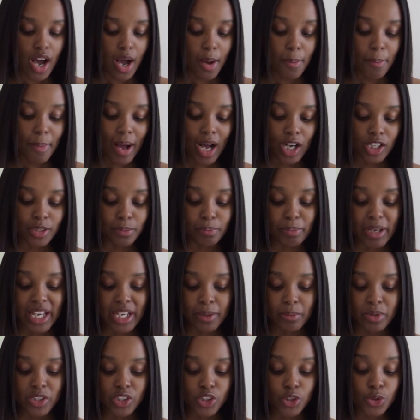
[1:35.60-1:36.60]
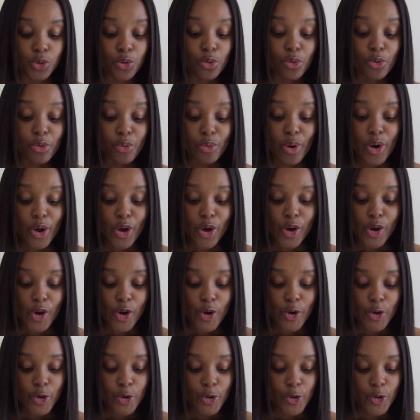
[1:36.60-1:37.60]
about baby's
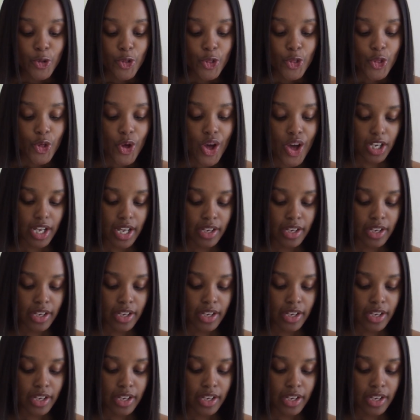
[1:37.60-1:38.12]
growth,